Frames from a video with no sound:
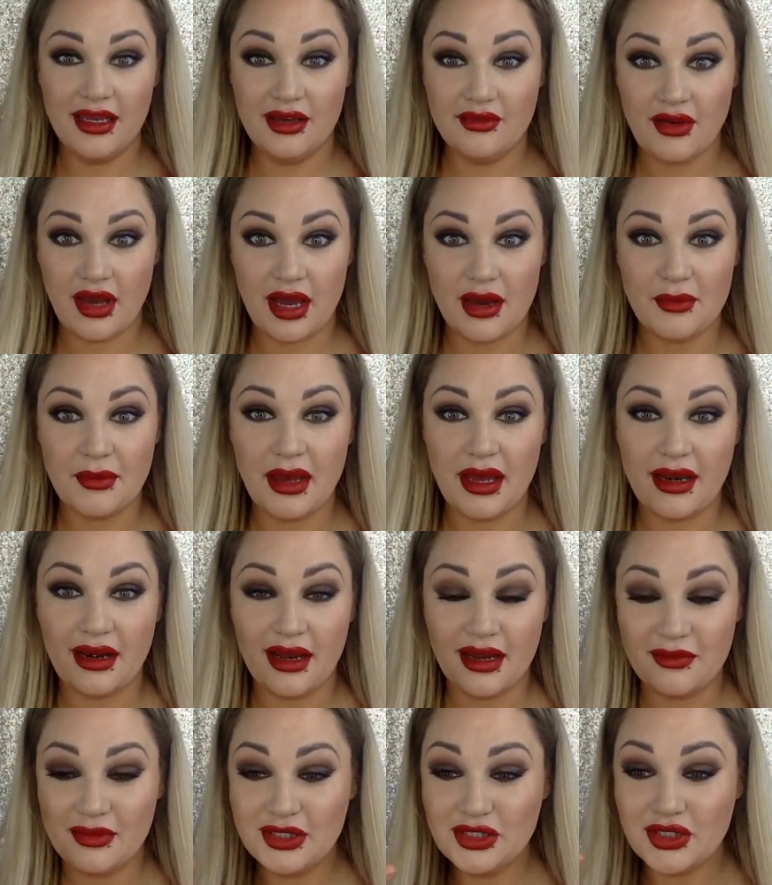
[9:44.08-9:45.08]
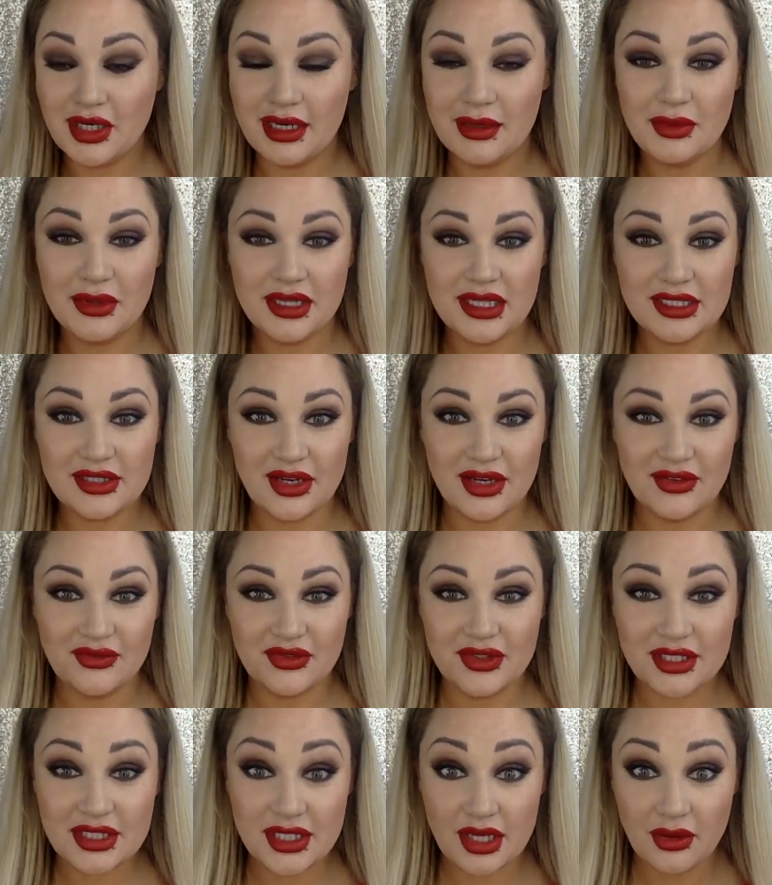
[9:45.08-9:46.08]
give up, man. I've been trying to put this on
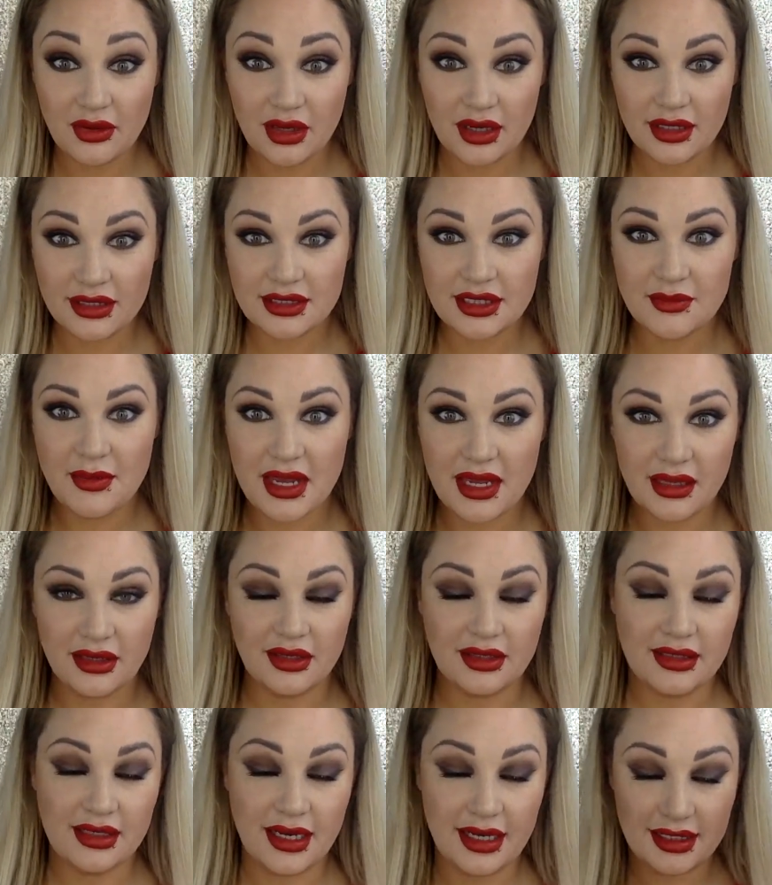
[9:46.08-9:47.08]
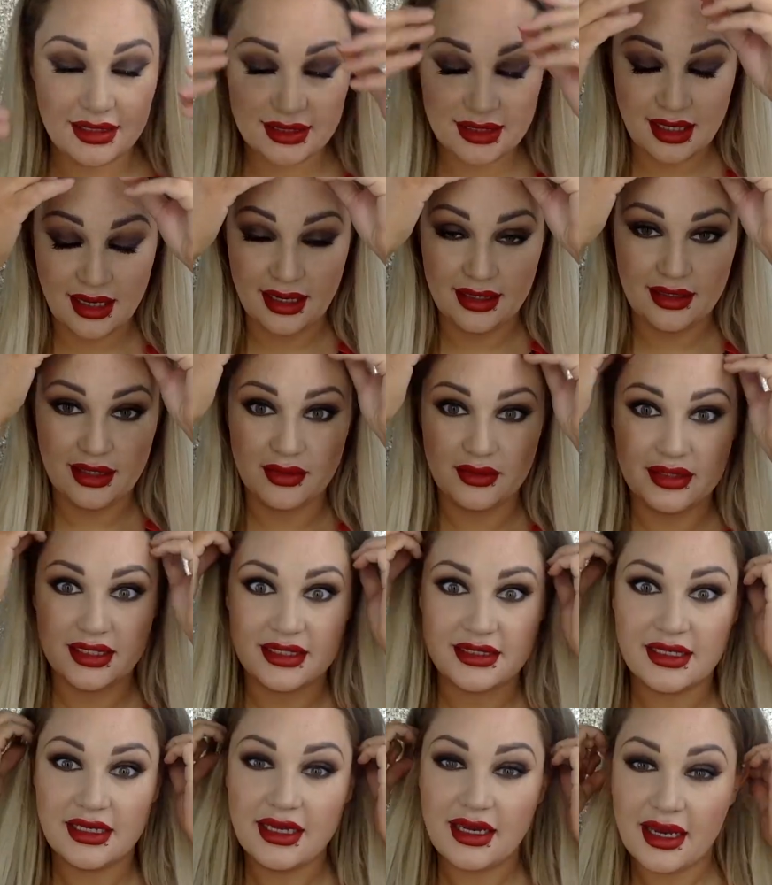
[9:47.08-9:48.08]
for so long to make it look nice. I know it
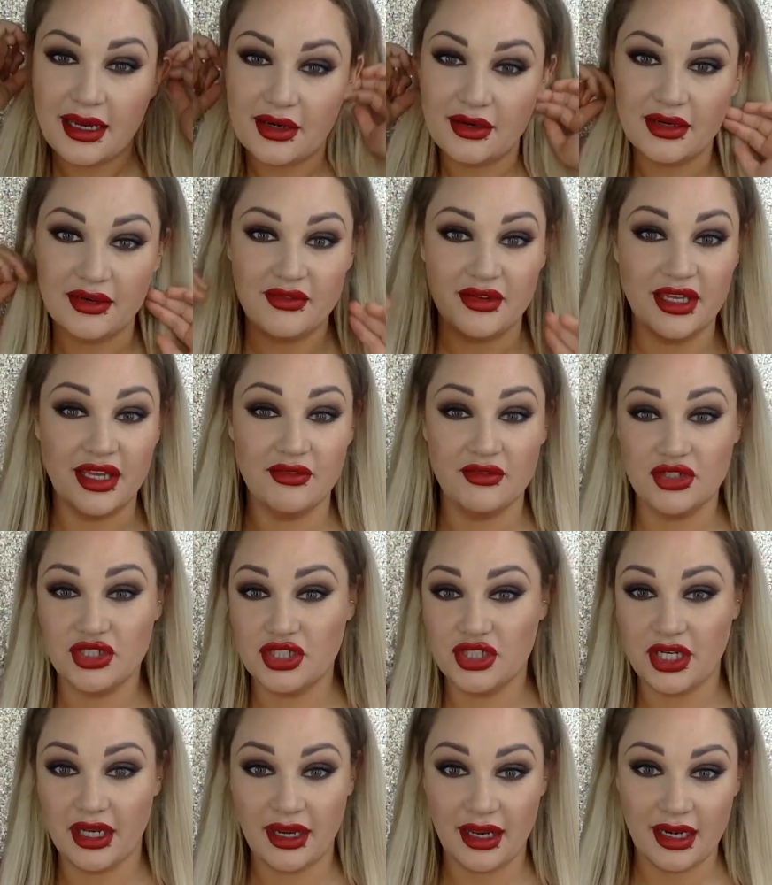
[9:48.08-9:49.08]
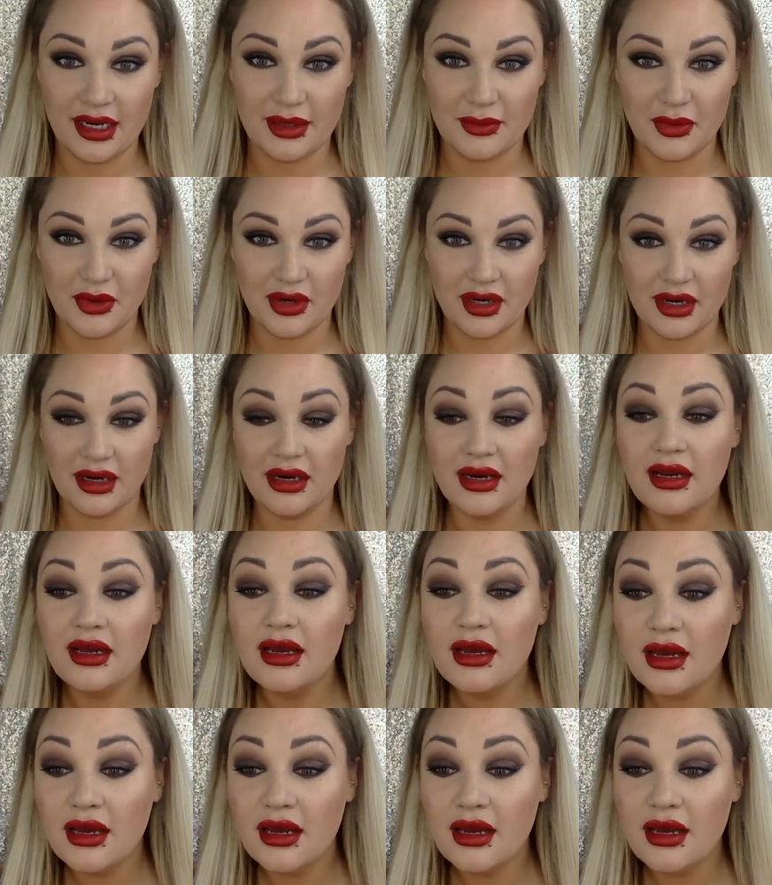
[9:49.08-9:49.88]
doesn't. I don't even give a shit anymore.